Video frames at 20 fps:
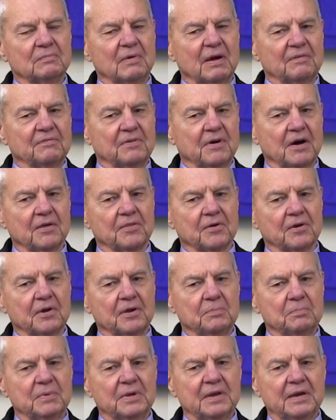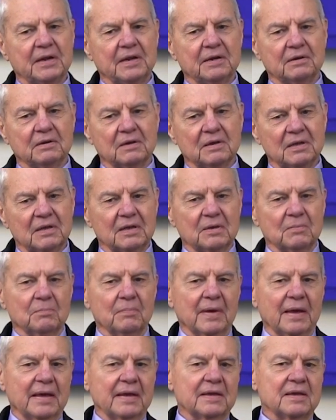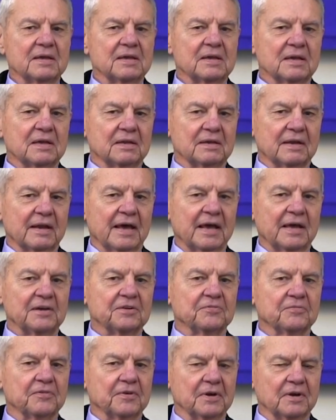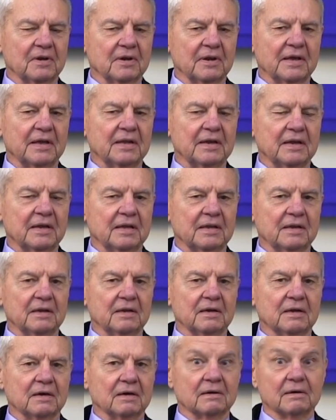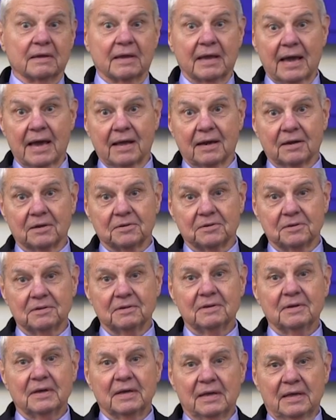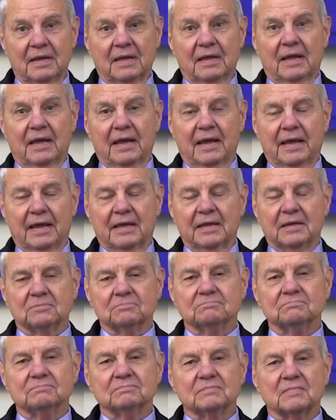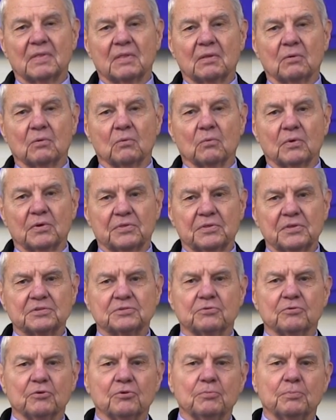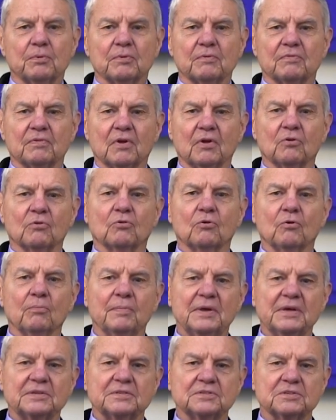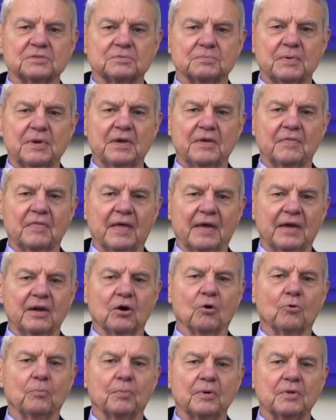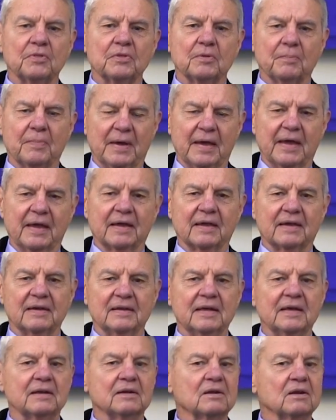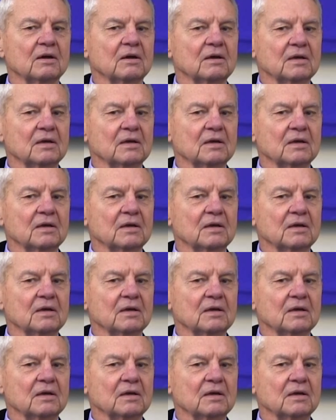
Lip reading: My father had been in banking in Nashville and in Gallatin, and with this group of local businessmen, they opened the bank, and